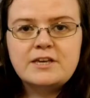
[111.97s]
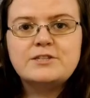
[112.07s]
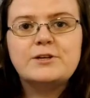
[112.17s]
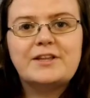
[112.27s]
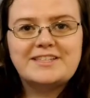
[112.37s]

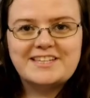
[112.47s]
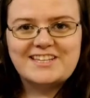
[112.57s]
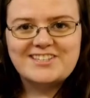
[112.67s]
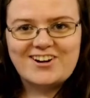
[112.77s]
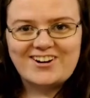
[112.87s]
So let's
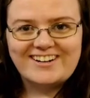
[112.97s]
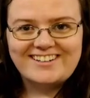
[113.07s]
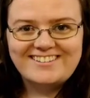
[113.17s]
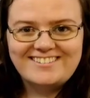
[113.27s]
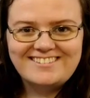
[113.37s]
get started.
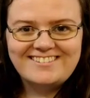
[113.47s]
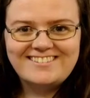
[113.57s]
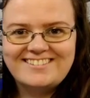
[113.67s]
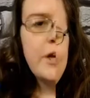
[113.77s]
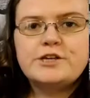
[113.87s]

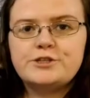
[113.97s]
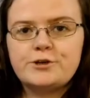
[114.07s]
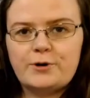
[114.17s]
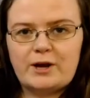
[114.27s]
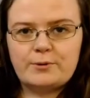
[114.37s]

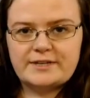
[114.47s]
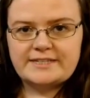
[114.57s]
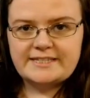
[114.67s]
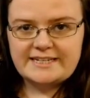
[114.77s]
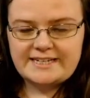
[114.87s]
So now while
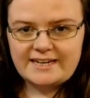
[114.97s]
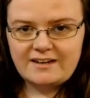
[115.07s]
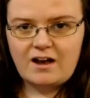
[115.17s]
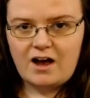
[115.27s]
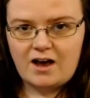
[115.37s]

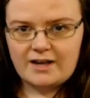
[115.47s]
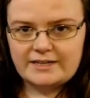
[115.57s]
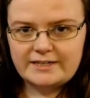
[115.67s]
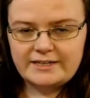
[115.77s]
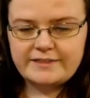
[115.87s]
sitting
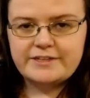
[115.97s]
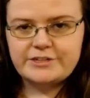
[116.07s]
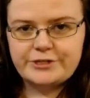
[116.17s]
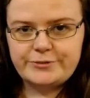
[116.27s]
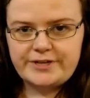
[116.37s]
on the
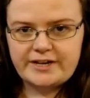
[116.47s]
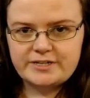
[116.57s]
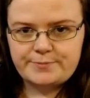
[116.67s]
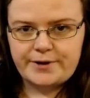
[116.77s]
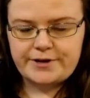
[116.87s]
2
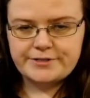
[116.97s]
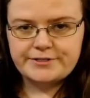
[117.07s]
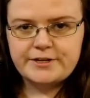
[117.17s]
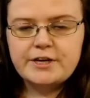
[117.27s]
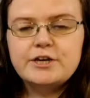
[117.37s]
tennis
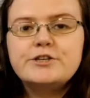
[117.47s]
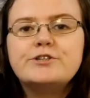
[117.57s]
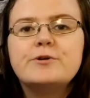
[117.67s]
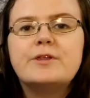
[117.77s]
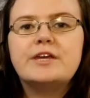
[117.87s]
balls
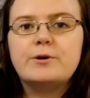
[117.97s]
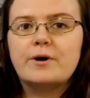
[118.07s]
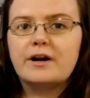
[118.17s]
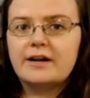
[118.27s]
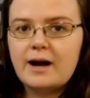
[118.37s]
so that you
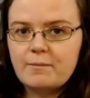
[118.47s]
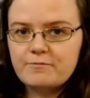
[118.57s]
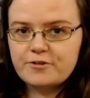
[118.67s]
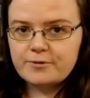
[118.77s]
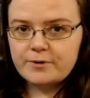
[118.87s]
are
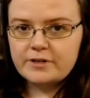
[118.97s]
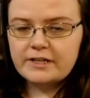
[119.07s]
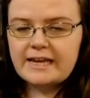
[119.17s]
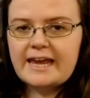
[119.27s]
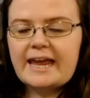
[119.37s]

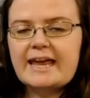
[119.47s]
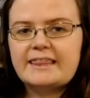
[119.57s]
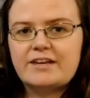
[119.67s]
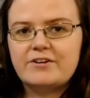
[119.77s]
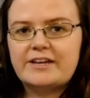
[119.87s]
comfortable
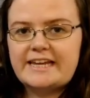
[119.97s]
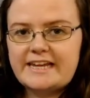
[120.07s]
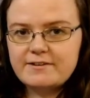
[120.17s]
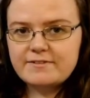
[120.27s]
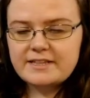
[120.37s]
and they're
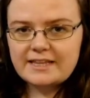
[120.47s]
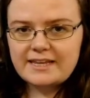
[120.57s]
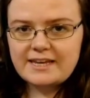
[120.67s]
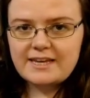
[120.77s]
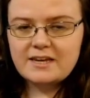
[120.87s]

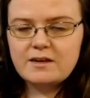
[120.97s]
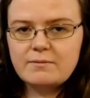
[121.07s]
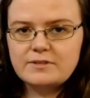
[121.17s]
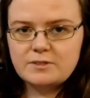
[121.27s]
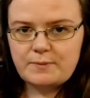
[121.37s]
evenly
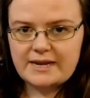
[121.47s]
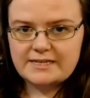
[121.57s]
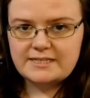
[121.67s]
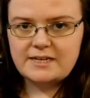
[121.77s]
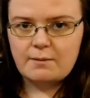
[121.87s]

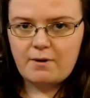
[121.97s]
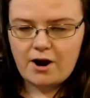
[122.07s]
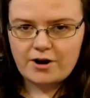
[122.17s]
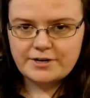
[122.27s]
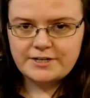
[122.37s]
spaced
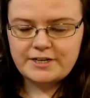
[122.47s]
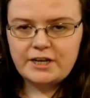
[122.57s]
apart,